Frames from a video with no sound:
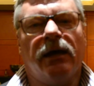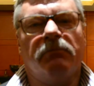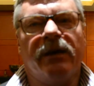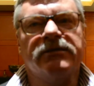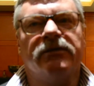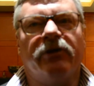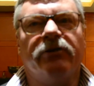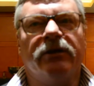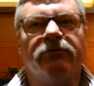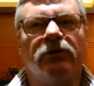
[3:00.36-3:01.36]
makes it
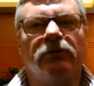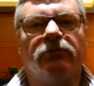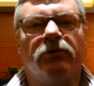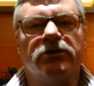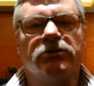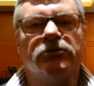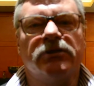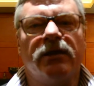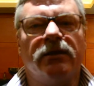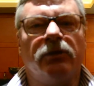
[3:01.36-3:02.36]
very difficult for us to
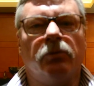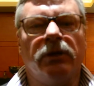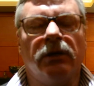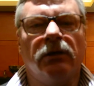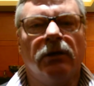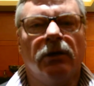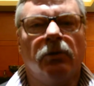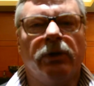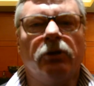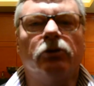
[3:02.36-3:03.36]
say that we
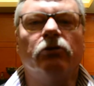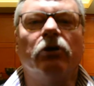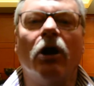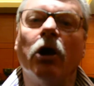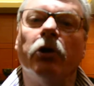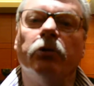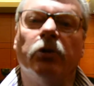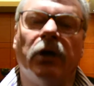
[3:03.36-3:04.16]
could grow